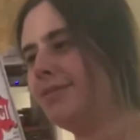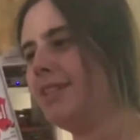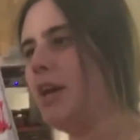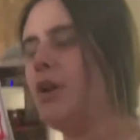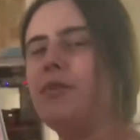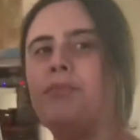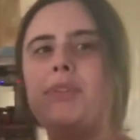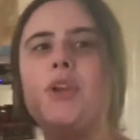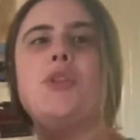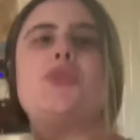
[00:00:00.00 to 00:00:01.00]
Open your
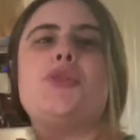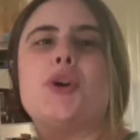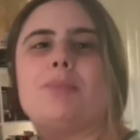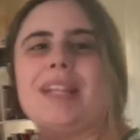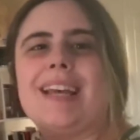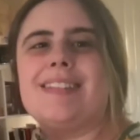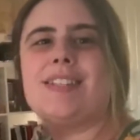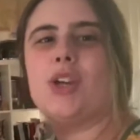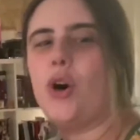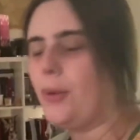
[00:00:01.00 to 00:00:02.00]
present. The place
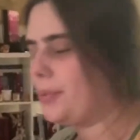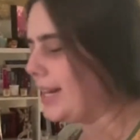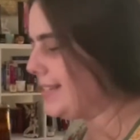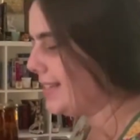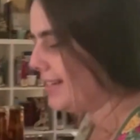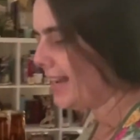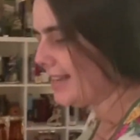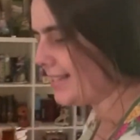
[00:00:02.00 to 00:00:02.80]
your present has